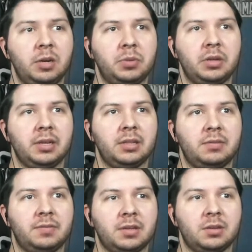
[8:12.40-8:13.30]
and get the
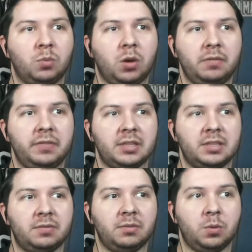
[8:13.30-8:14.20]
fucking wall
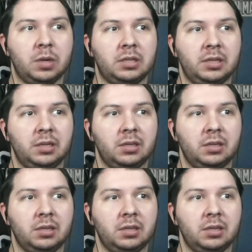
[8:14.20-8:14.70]
fixed quickly.